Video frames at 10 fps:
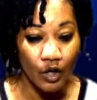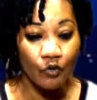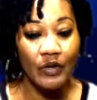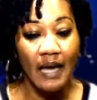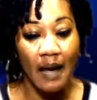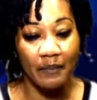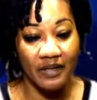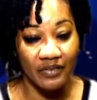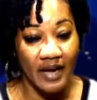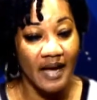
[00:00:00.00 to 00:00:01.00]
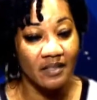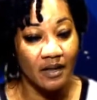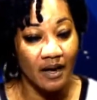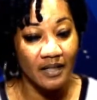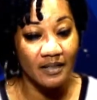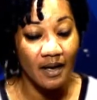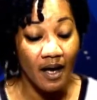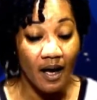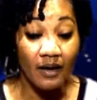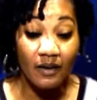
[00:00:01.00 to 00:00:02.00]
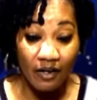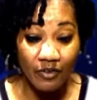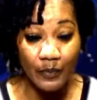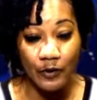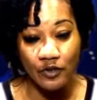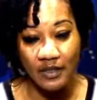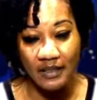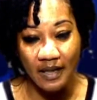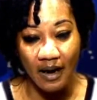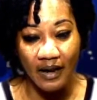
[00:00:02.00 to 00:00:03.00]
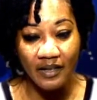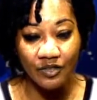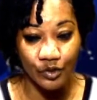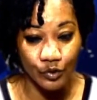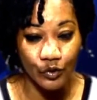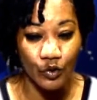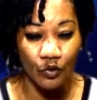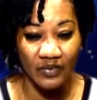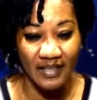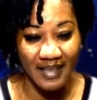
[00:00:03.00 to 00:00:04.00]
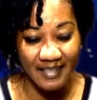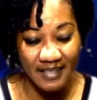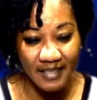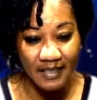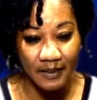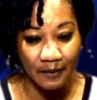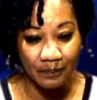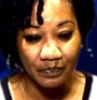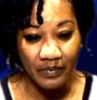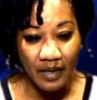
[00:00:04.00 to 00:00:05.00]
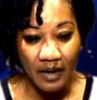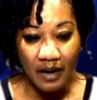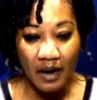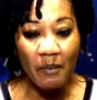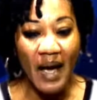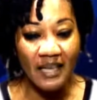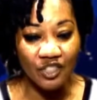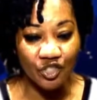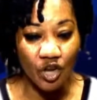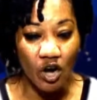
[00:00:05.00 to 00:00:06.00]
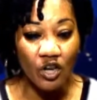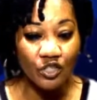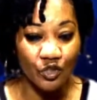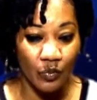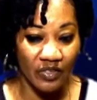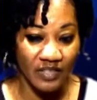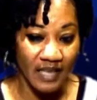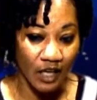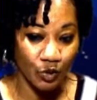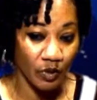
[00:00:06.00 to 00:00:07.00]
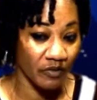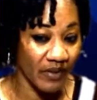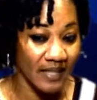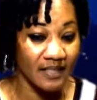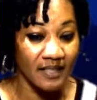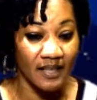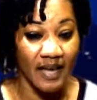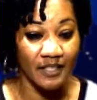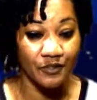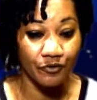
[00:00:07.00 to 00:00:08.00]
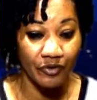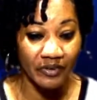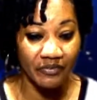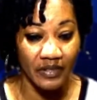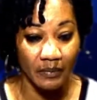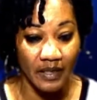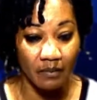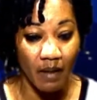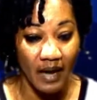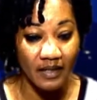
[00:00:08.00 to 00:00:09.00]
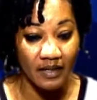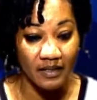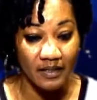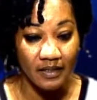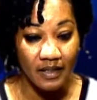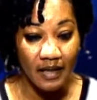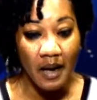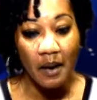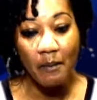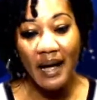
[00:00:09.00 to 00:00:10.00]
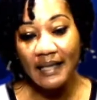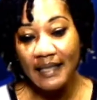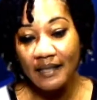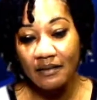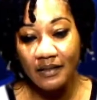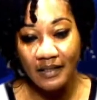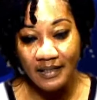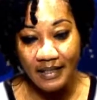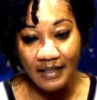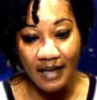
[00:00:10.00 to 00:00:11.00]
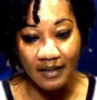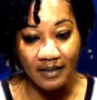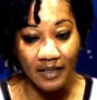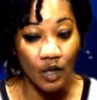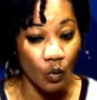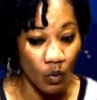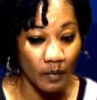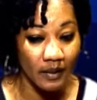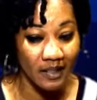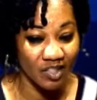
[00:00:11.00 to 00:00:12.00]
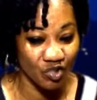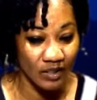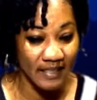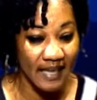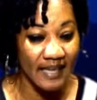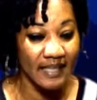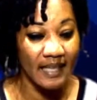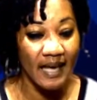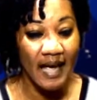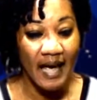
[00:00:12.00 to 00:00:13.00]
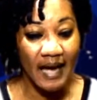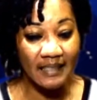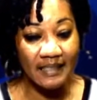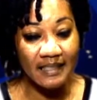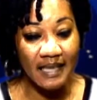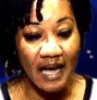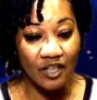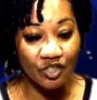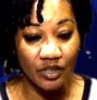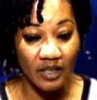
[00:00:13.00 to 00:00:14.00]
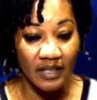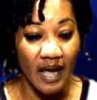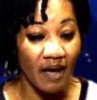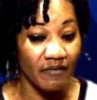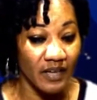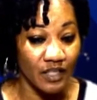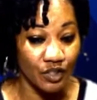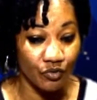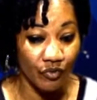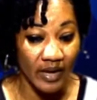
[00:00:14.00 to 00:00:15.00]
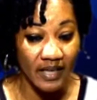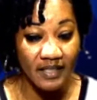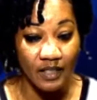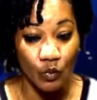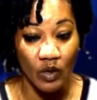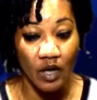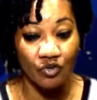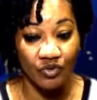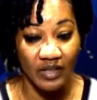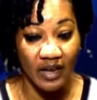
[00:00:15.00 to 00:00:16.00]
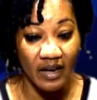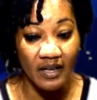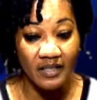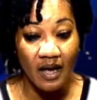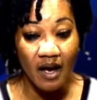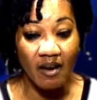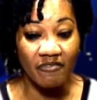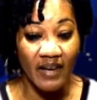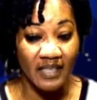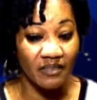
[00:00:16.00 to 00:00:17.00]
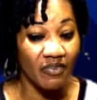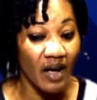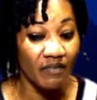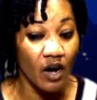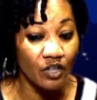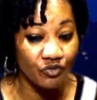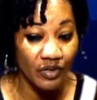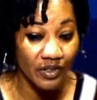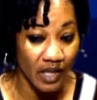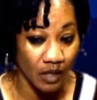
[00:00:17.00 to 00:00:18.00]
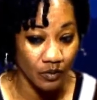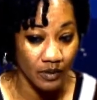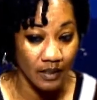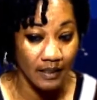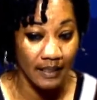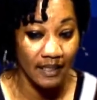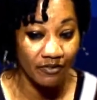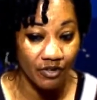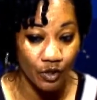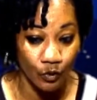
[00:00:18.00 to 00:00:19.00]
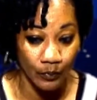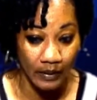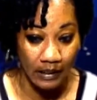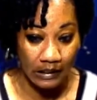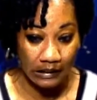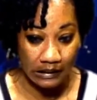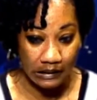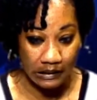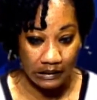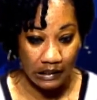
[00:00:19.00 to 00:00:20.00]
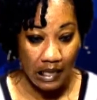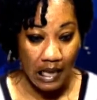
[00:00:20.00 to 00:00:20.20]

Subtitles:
Recapping the headlines, another person dies due to COVID-19. A man is charged with sexual offences against 3 female minors. Man killed in St. Augustine, a woman is detained, and internationally heaviest rains in 100 years affect 500,000 Ethiopians.